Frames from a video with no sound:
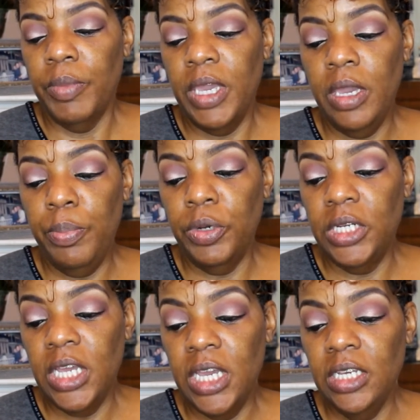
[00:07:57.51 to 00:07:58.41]
It
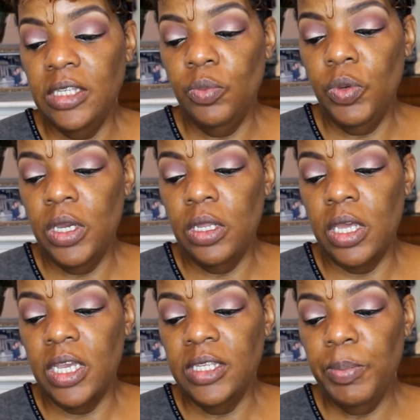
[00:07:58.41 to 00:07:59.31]
protects with
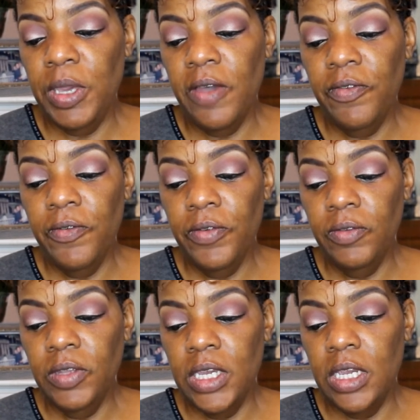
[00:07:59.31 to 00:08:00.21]
SPF of
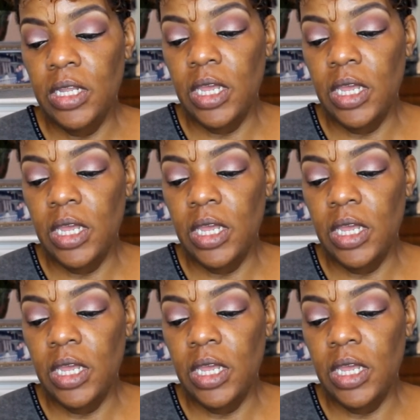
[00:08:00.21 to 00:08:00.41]
15.